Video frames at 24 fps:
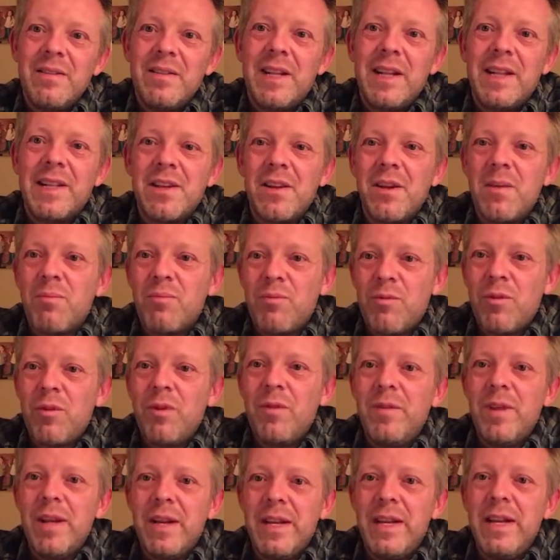that's going to
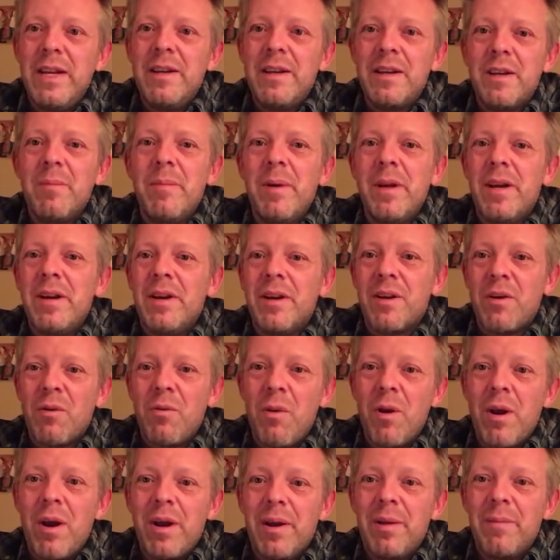prove that he committed a
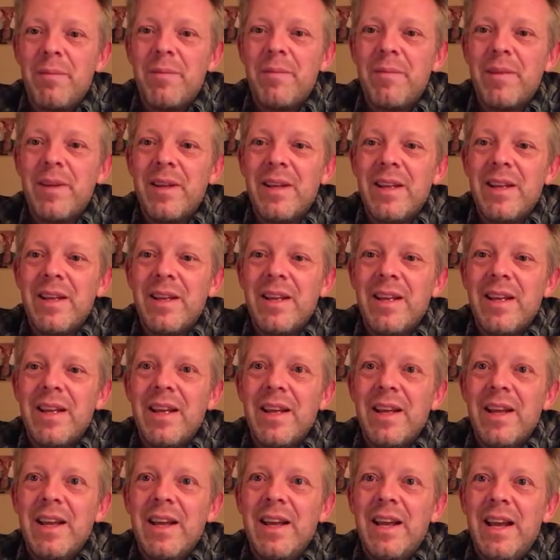crime.
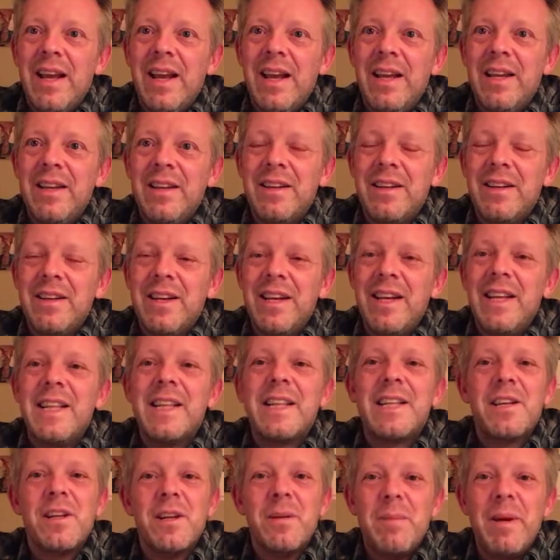And
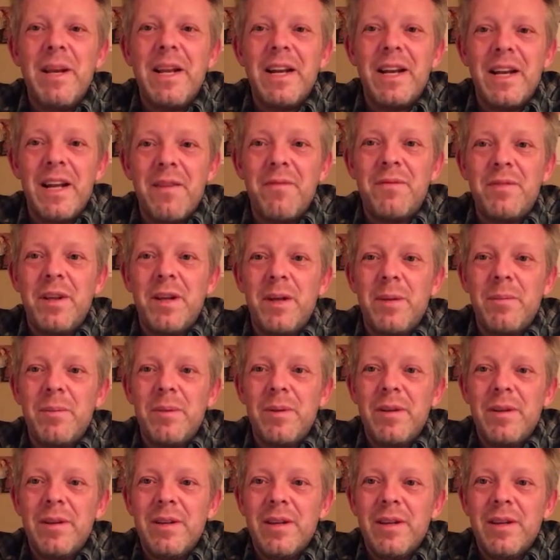it's going to be left up